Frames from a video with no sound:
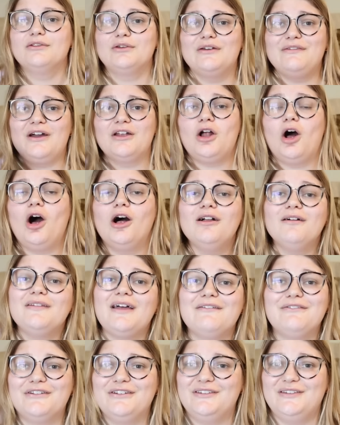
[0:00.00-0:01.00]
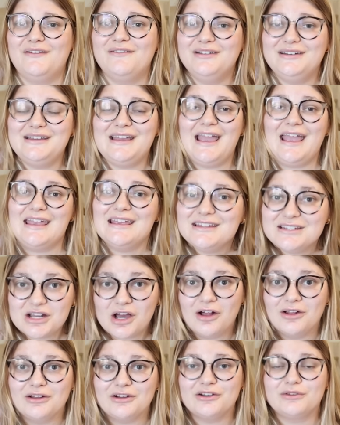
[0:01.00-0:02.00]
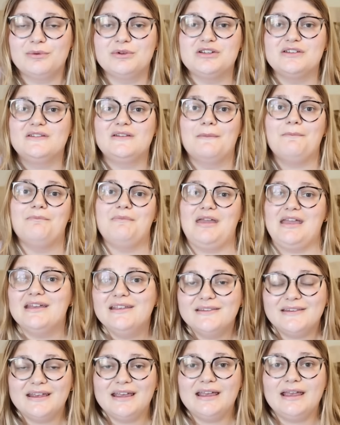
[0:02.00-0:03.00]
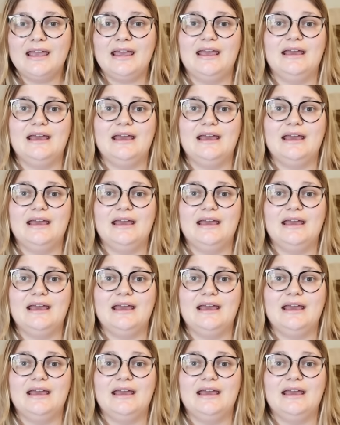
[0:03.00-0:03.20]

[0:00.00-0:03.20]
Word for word: So I found all of that for $78, which is amazing.